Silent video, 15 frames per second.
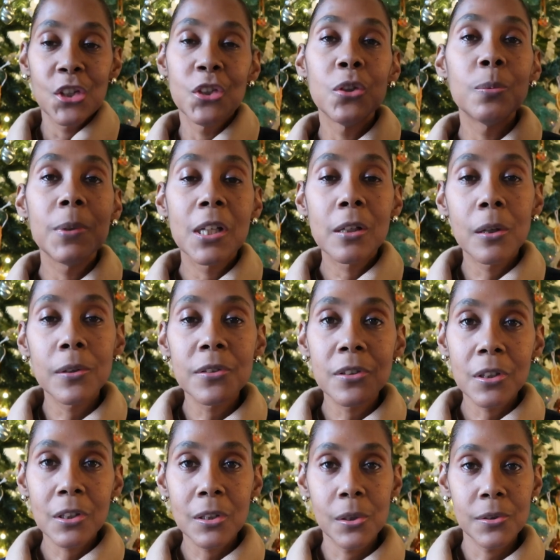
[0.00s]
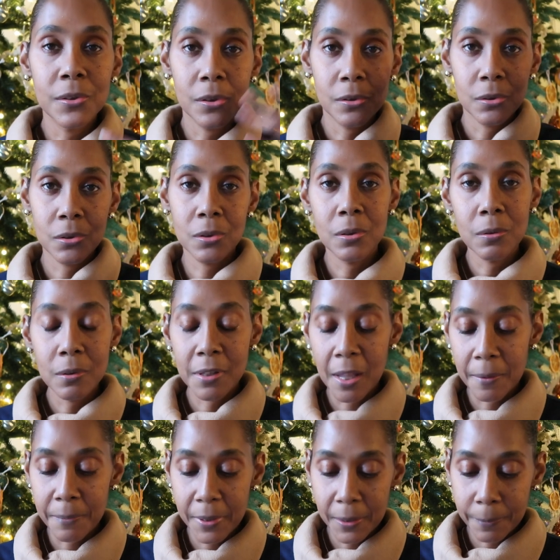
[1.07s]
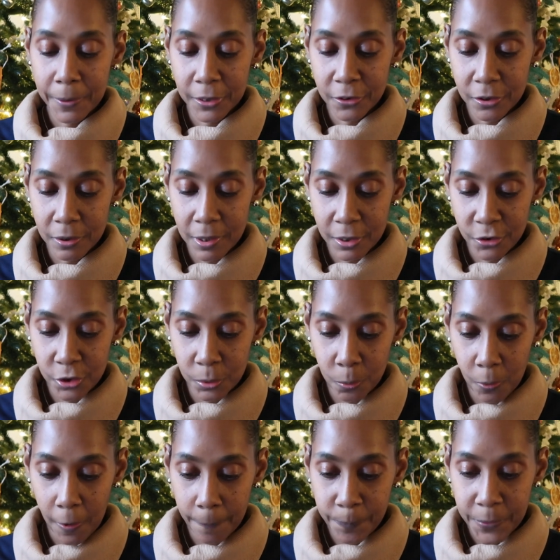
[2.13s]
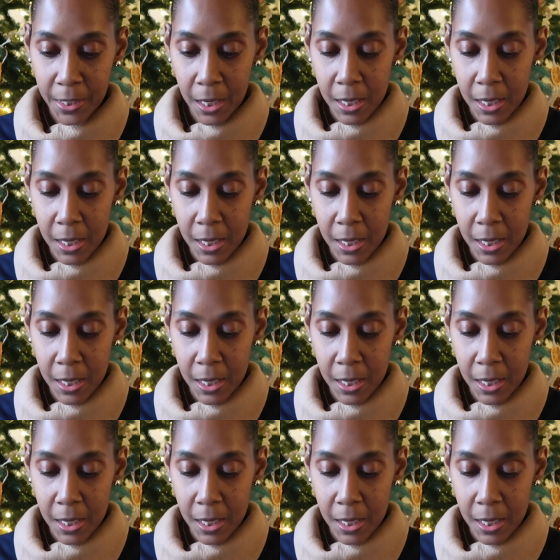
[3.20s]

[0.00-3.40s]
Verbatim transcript: you'll be closer and closer to that big picture that you want.